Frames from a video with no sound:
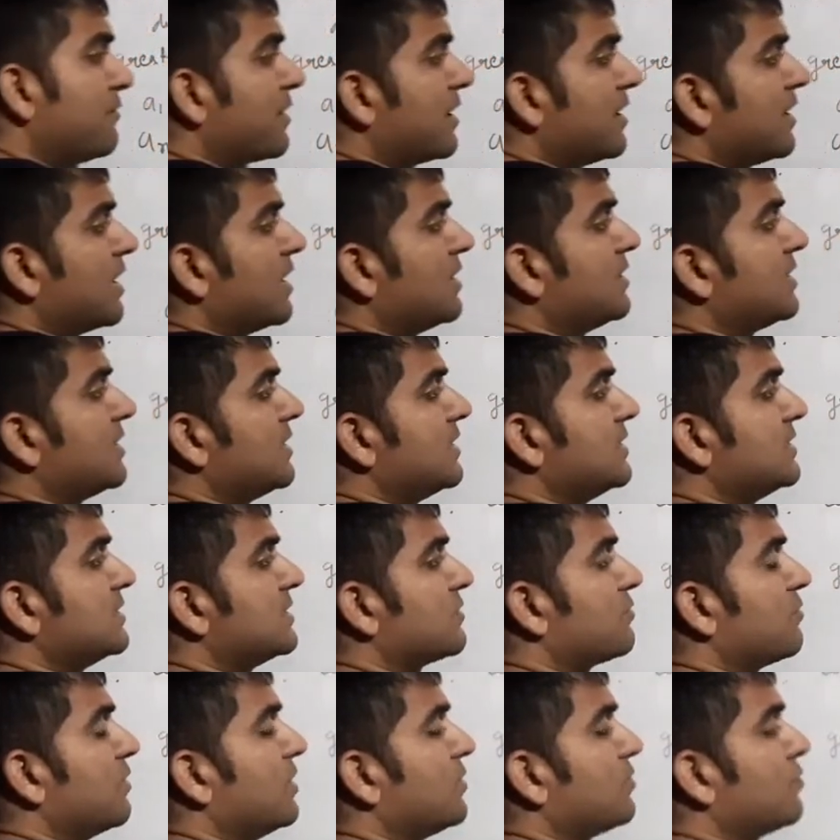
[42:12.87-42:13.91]
you can write D is
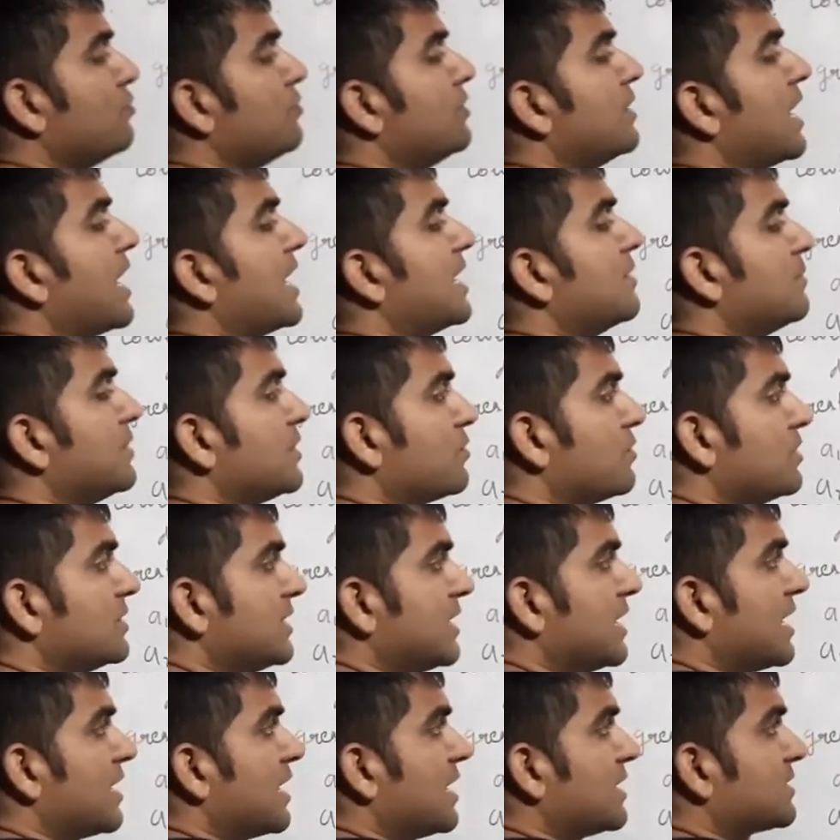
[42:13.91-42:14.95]
equal to 9 because
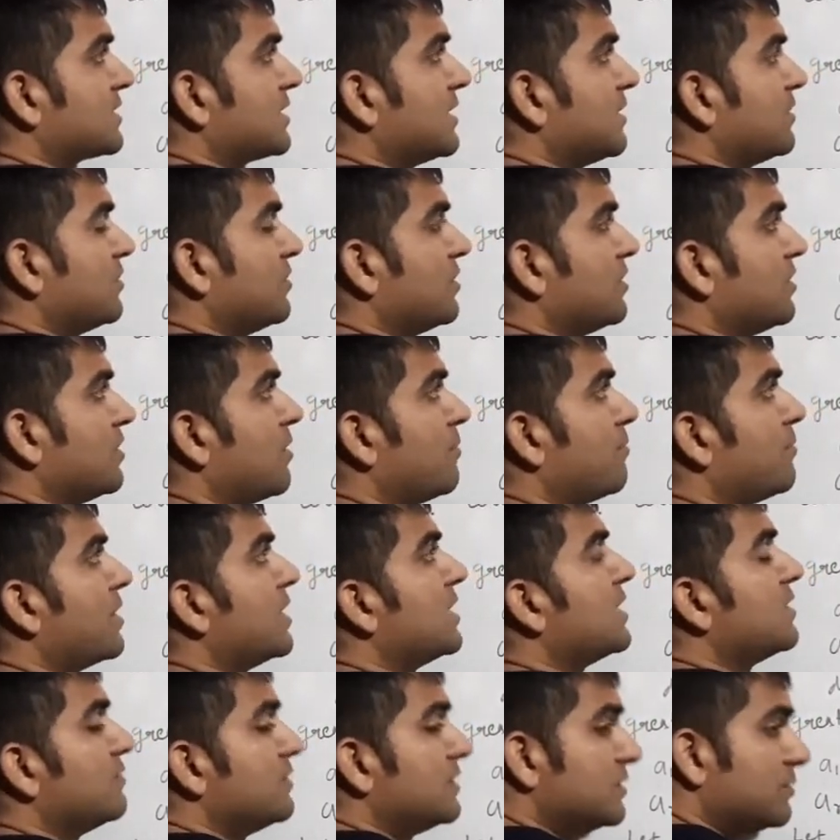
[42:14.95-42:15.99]
they are asking number
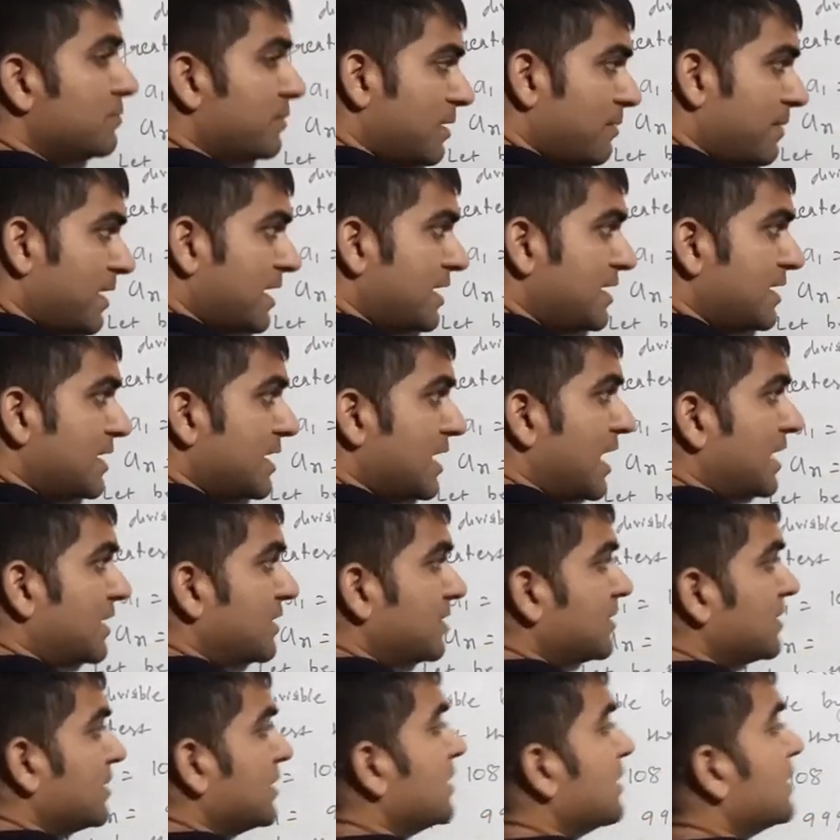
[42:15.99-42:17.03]
divisible by 9.